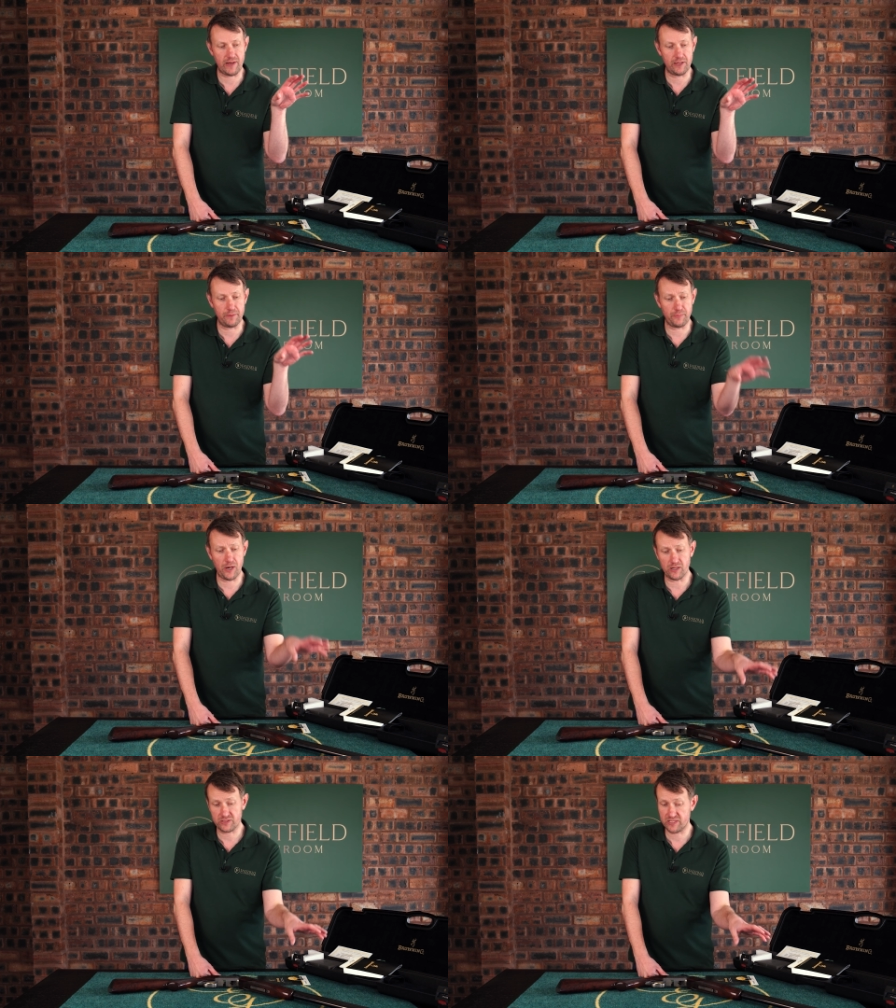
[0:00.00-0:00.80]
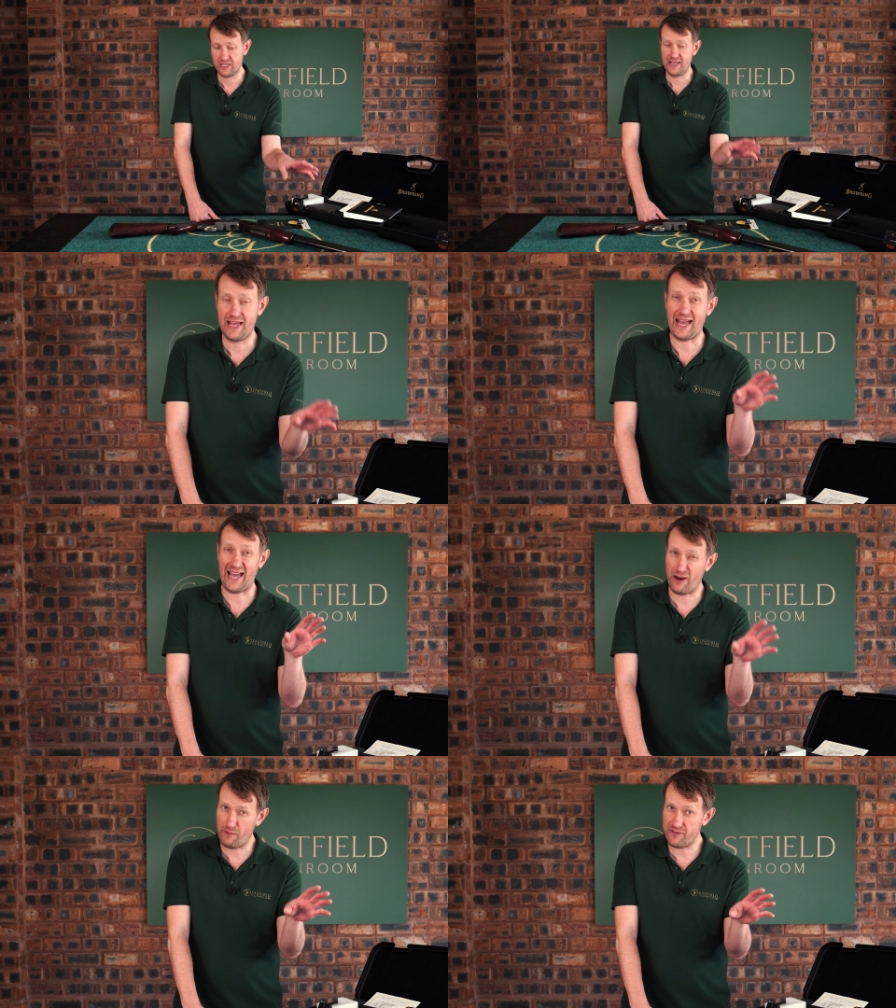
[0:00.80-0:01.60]
out of the box.
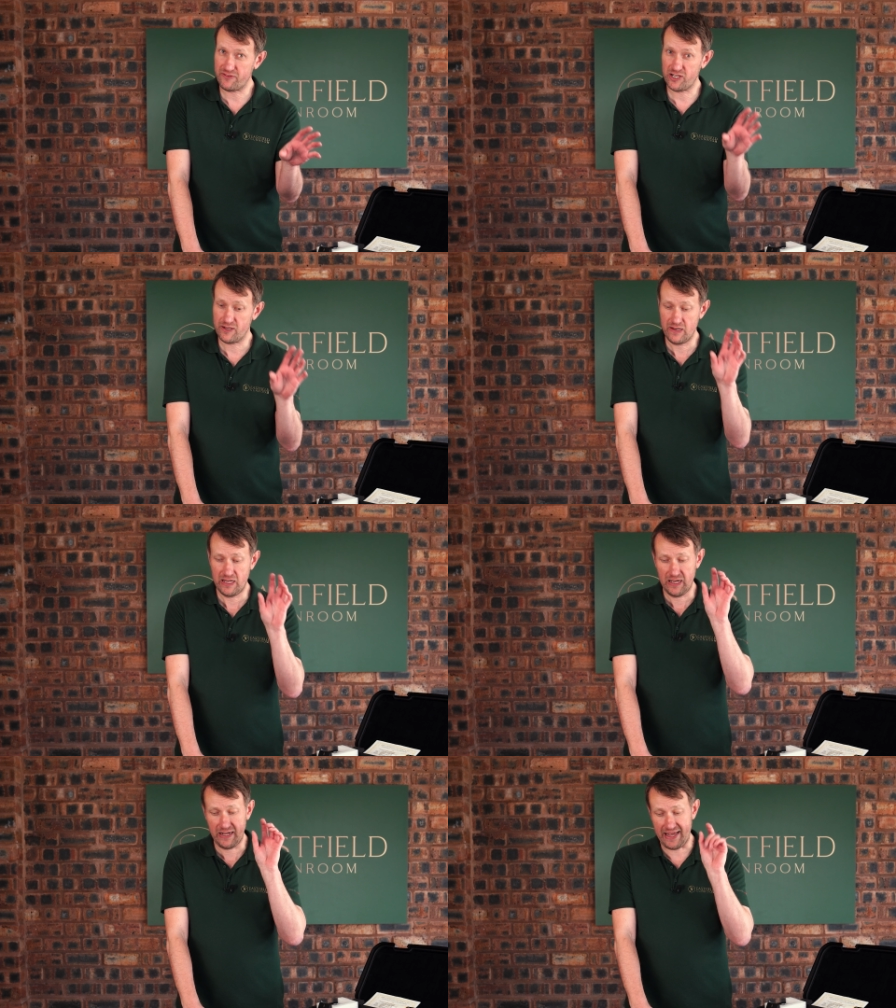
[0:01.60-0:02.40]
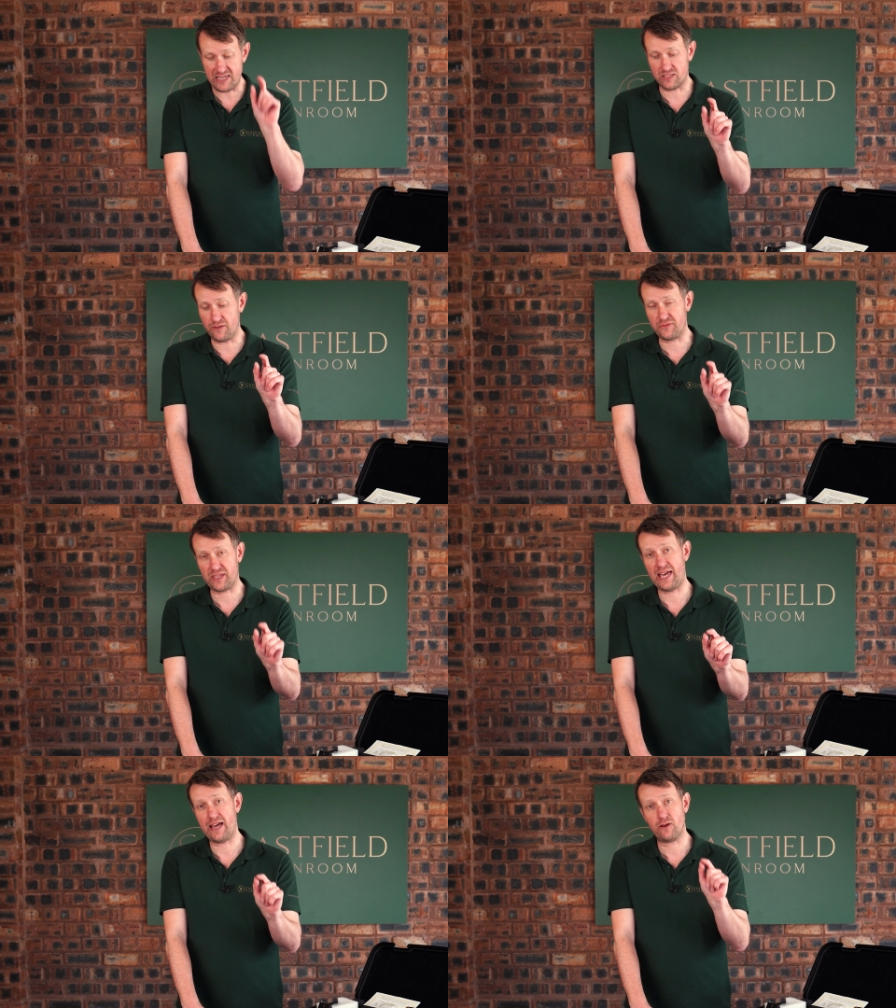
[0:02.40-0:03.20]
However, let's not
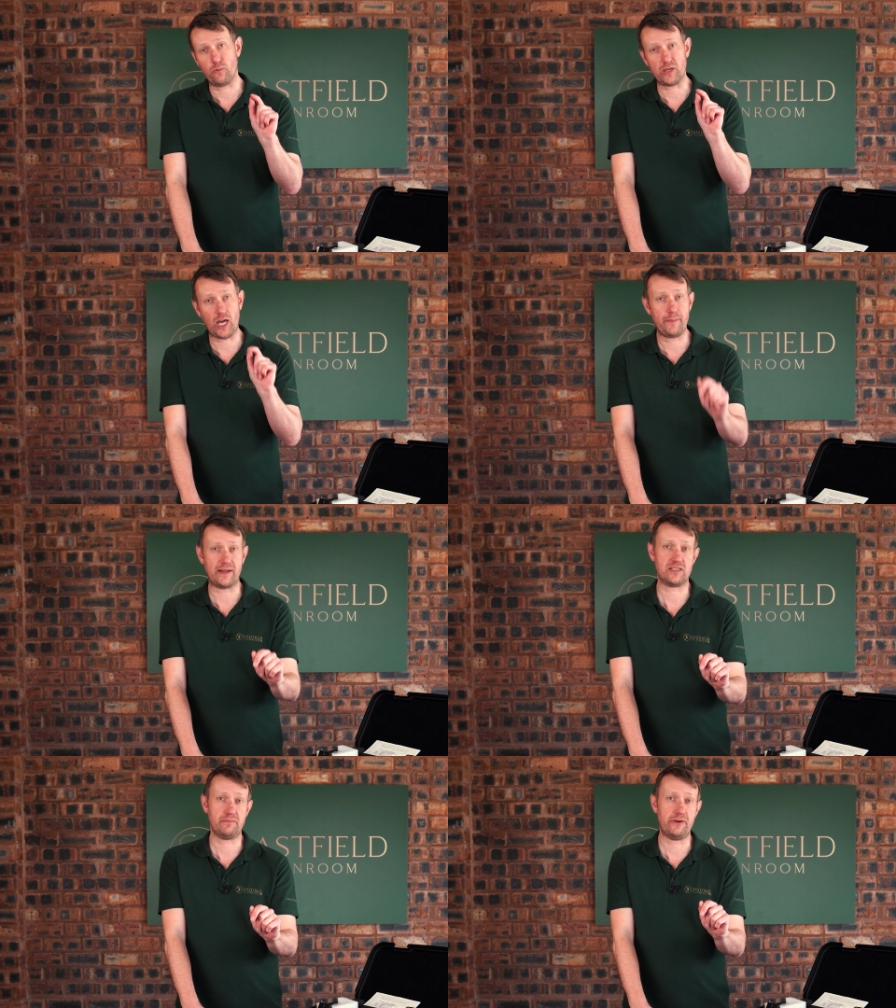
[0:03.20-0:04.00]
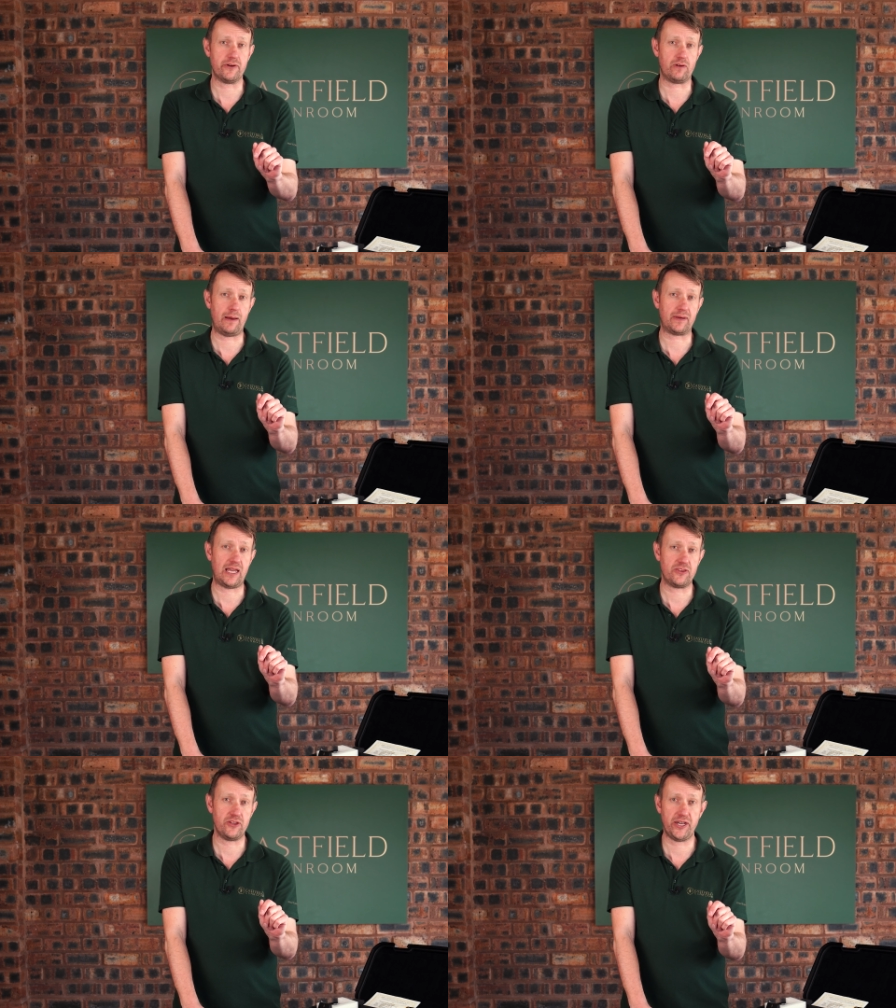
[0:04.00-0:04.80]
forget, we go back to the Miracle
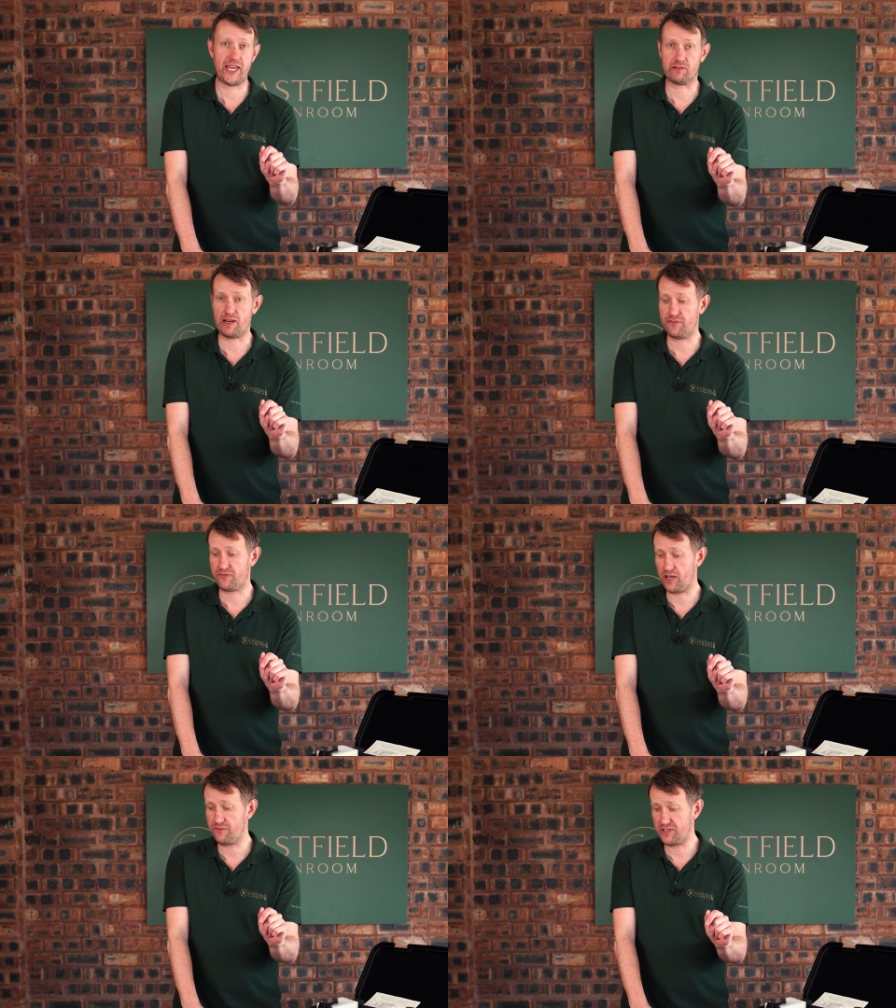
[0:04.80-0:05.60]
MK38 Grade 5